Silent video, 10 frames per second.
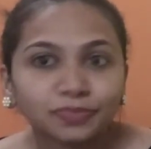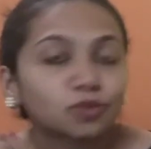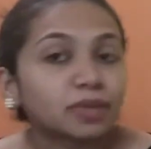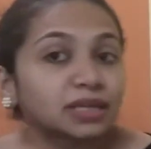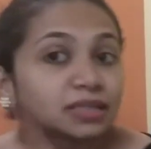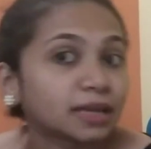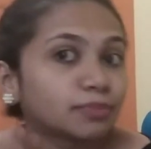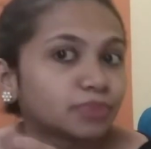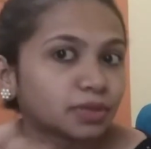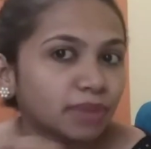you might get
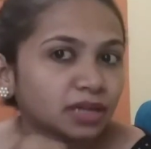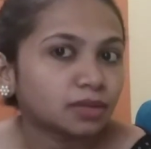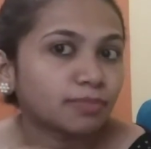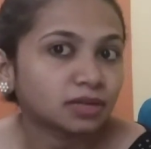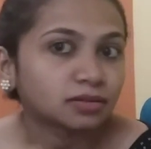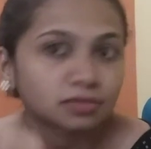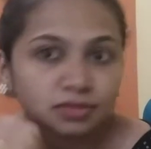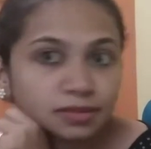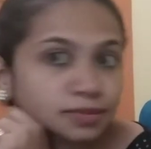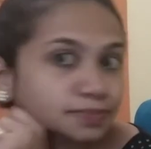a better
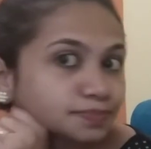result.